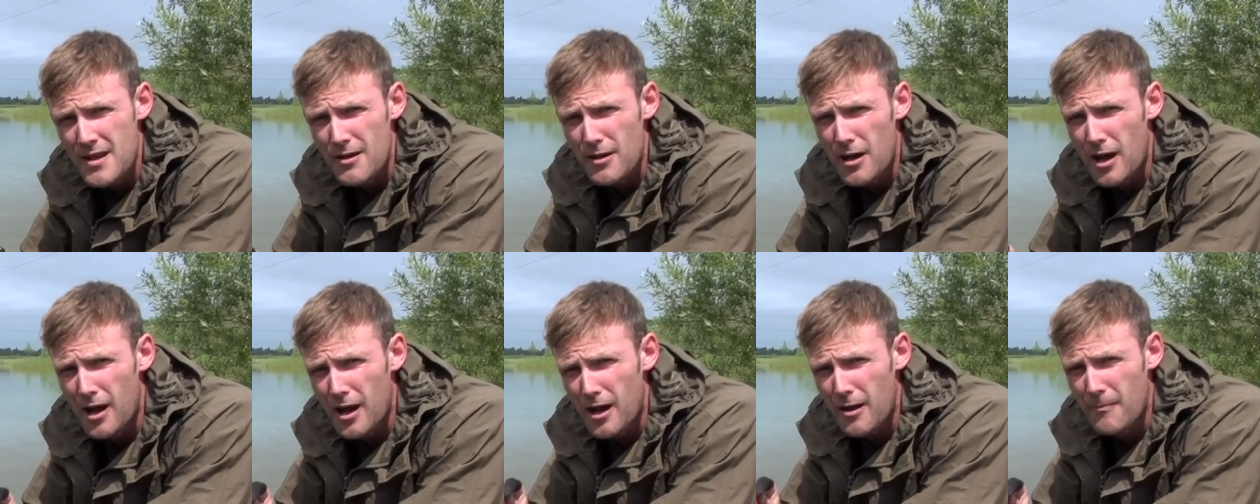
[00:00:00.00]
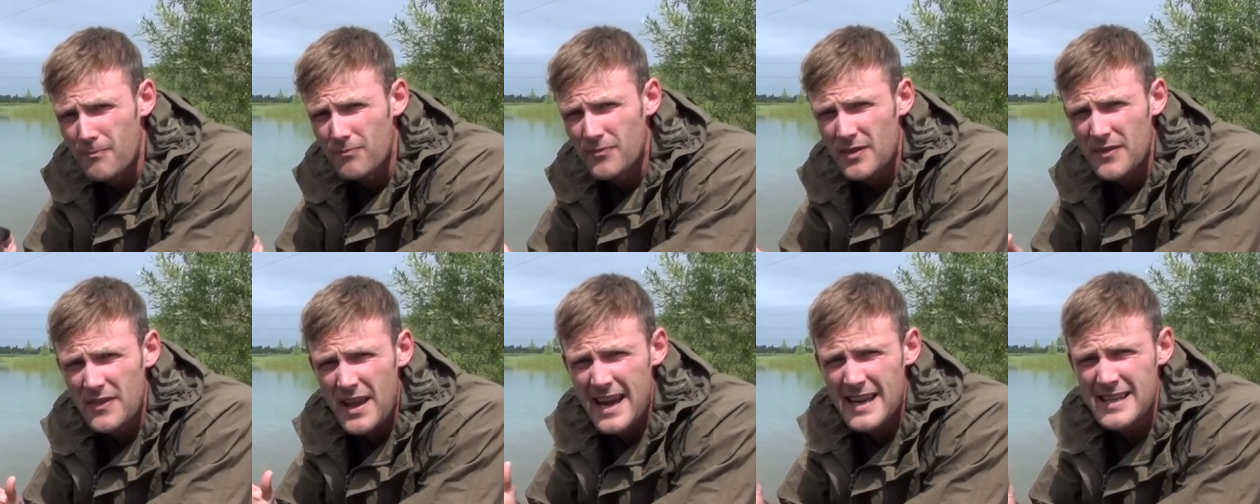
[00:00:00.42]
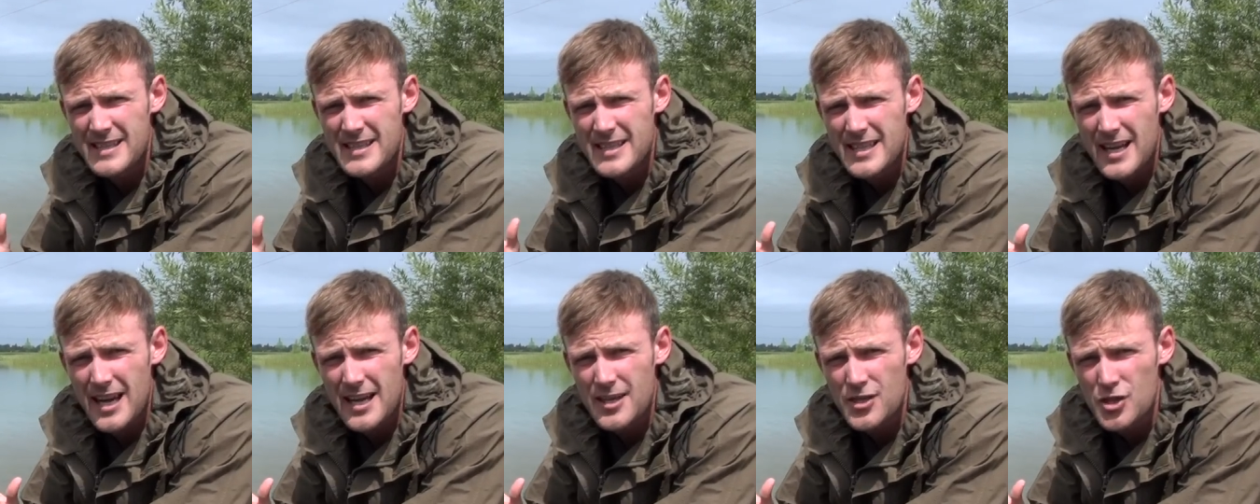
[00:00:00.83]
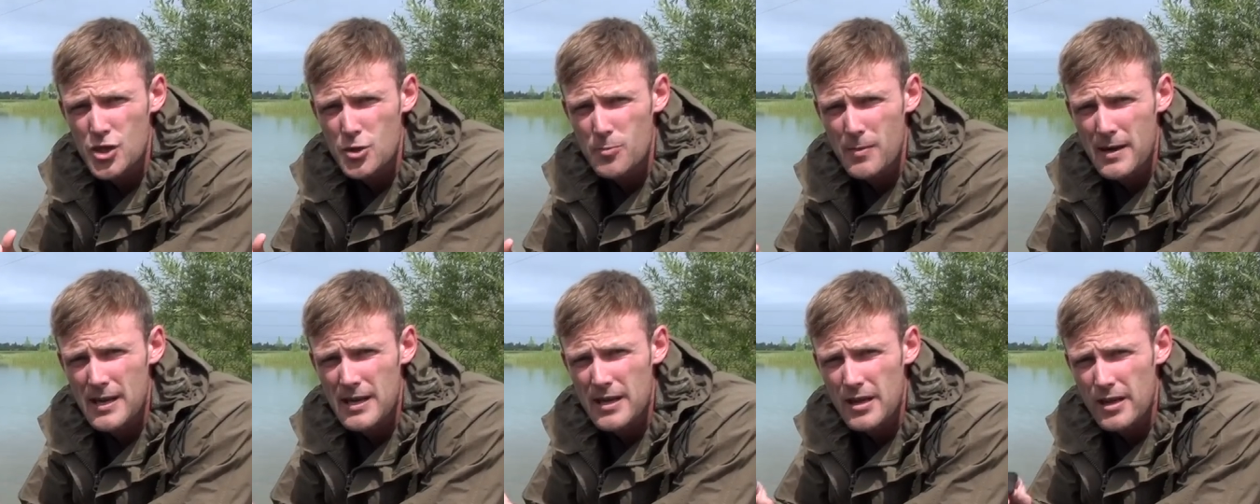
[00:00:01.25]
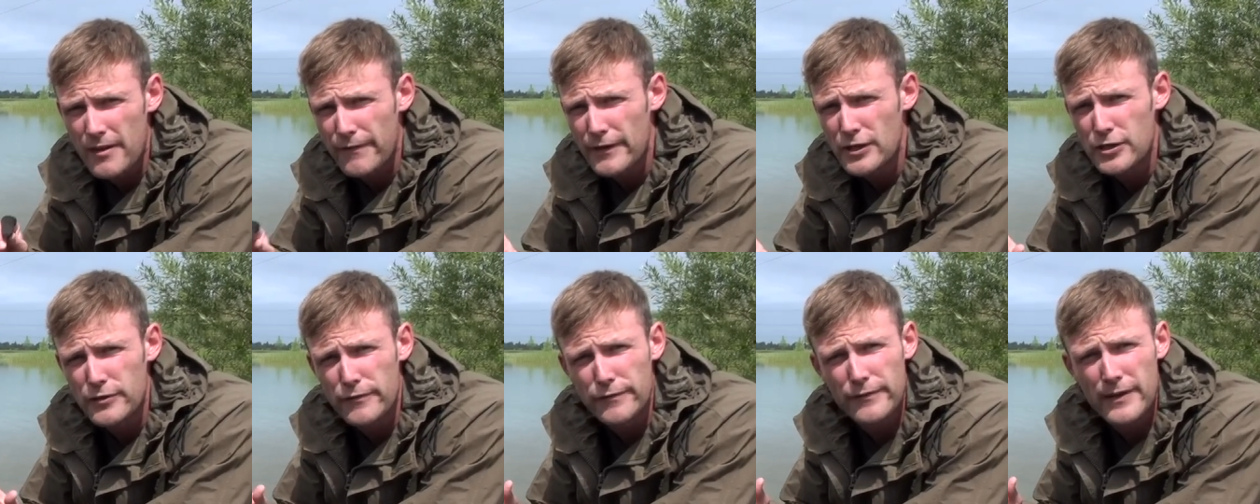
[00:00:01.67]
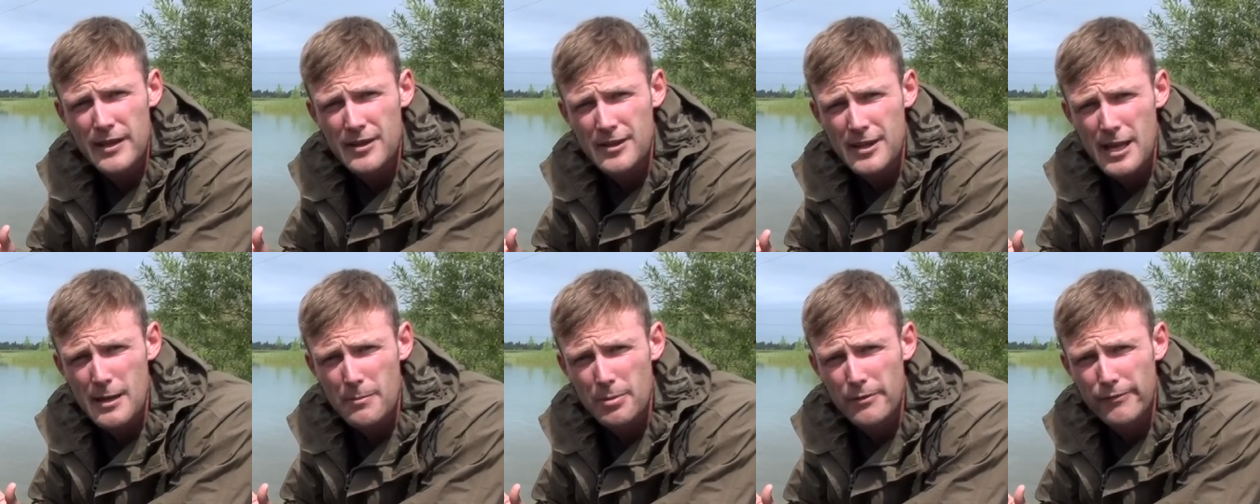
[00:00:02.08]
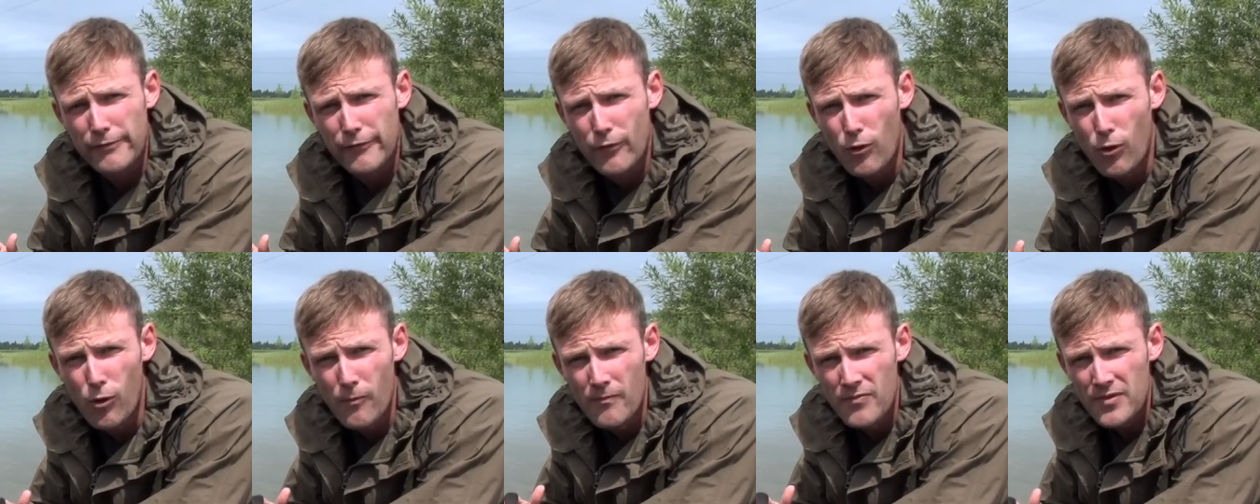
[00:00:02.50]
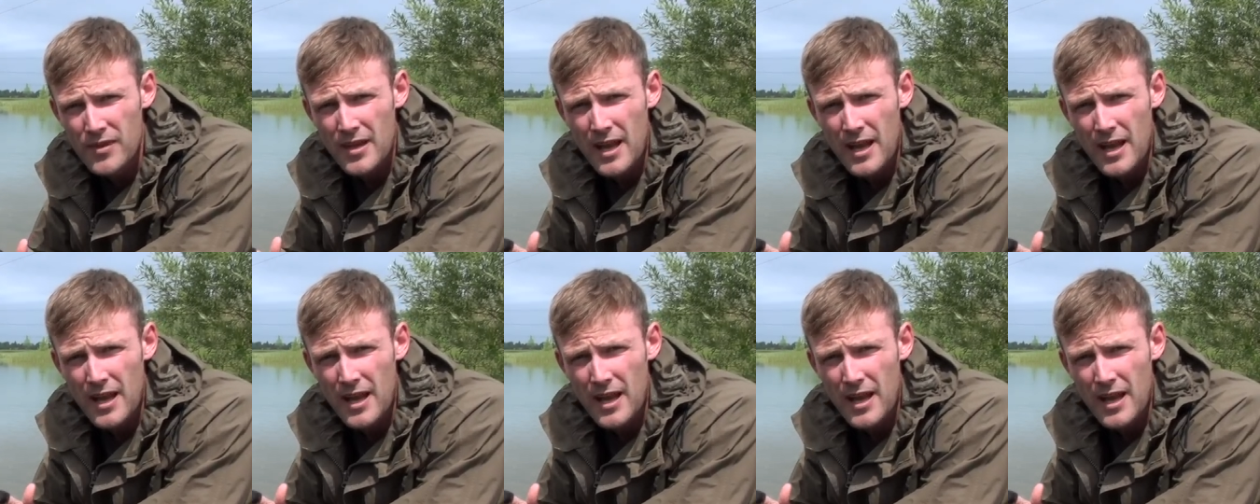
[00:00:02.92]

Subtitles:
That indicates to me that the fish have fed there before